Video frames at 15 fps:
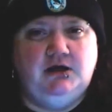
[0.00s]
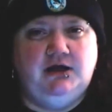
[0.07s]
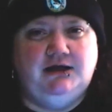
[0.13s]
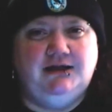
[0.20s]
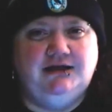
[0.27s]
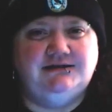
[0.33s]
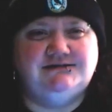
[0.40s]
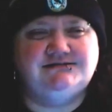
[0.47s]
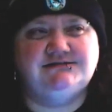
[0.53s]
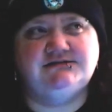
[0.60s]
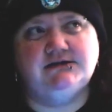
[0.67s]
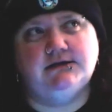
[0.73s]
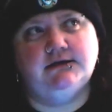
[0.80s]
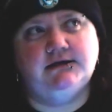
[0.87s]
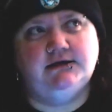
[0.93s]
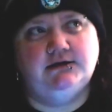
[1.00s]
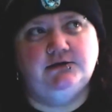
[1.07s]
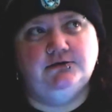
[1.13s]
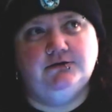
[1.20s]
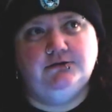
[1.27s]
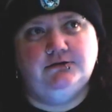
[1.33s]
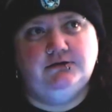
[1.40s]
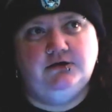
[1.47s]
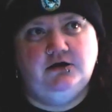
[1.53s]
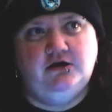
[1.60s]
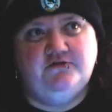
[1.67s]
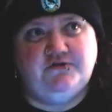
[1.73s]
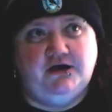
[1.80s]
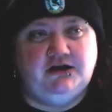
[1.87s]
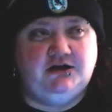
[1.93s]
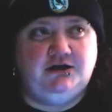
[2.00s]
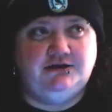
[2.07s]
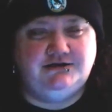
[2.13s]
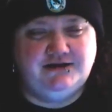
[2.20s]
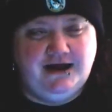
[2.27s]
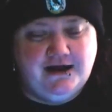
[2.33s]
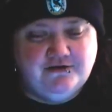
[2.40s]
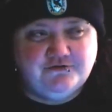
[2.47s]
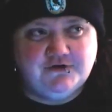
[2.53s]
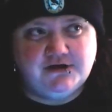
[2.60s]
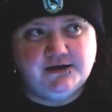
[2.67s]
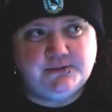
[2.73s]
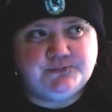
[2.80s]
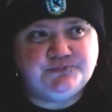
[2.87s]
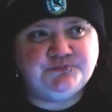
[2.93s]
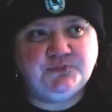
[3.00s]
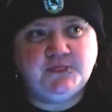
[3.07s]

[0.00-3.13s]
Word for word: I'd like to say Avada Kedavra.